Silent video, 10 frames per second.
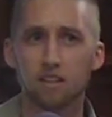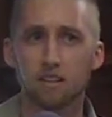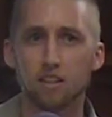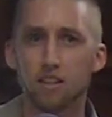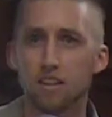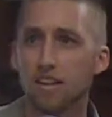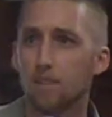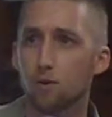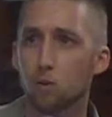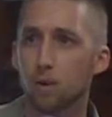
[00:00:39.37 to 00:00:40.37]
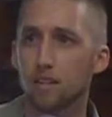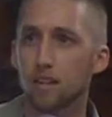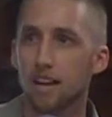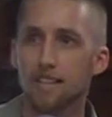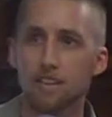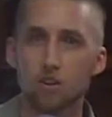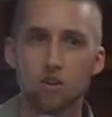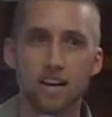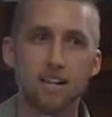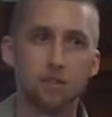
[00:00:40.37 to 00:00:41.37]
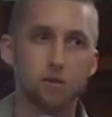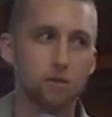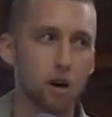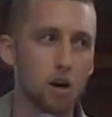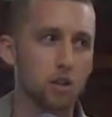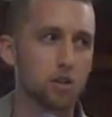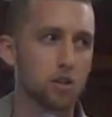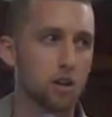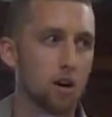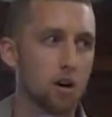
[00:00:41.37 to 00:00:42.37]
because I never really did like to entertain their thoughts.